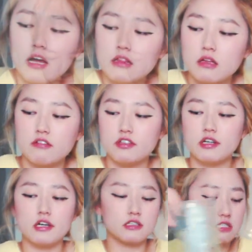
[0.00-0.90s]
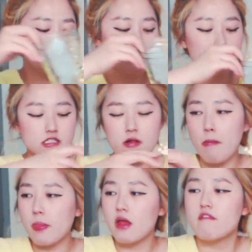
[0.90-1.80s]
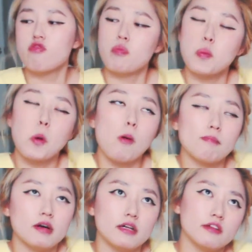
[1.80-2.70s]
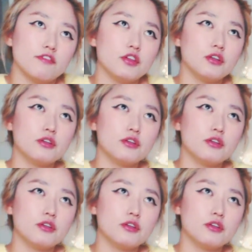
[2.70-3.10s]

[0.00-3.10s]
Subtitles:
I love teriyaki sauce, but